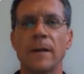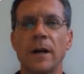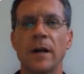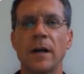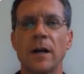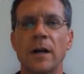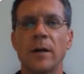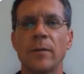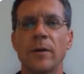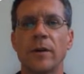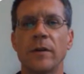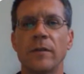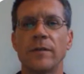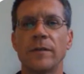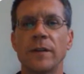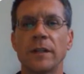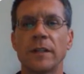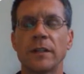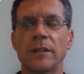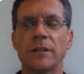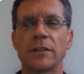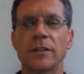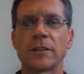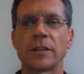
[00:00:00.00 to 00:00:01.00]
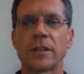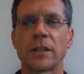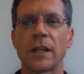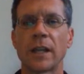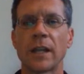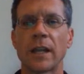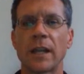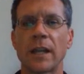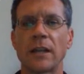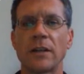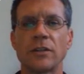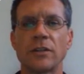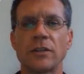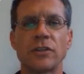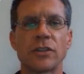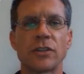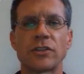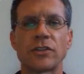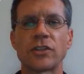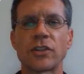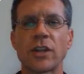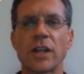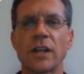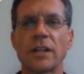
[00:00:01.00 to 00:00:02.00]
um, of English and
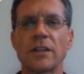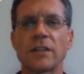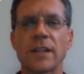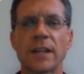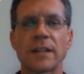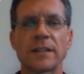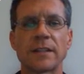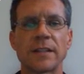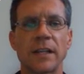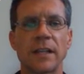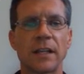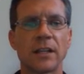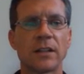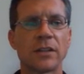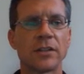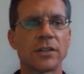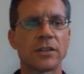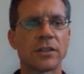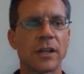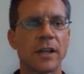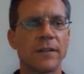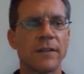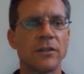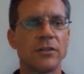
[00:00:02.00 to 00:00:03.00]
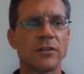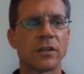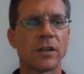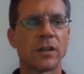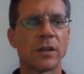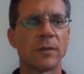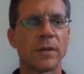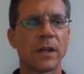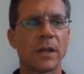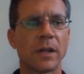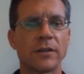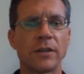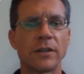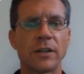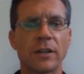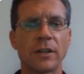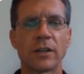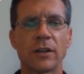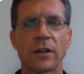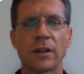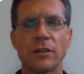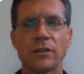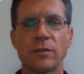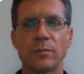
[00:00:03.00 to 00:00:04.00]
just change that to English. And then you come down
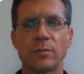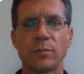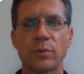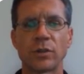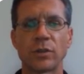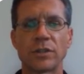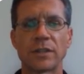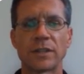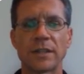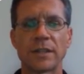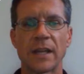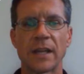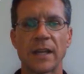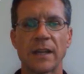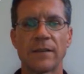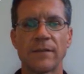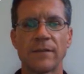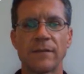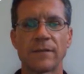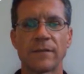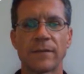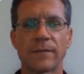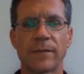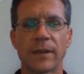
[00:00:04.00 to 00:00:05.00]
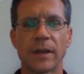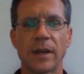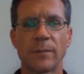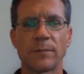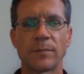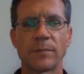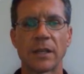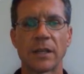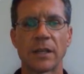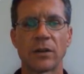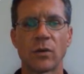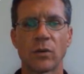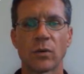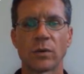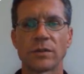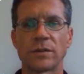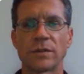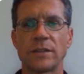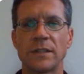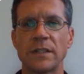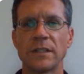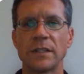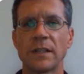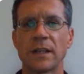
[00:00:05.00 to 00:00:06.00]
here and you push save update
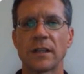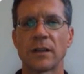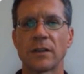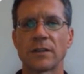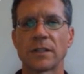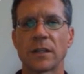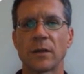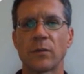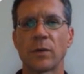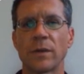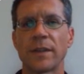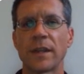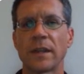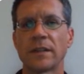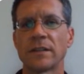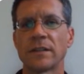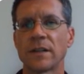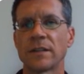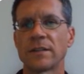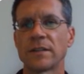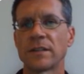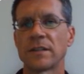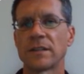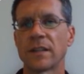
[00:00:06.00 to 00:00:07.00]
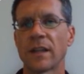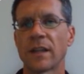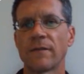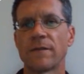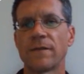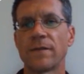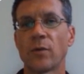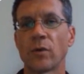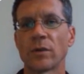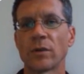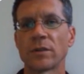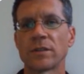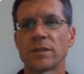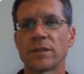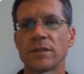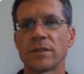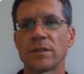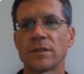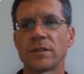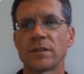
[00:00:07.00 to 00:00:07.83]
course details. And what that does is that forces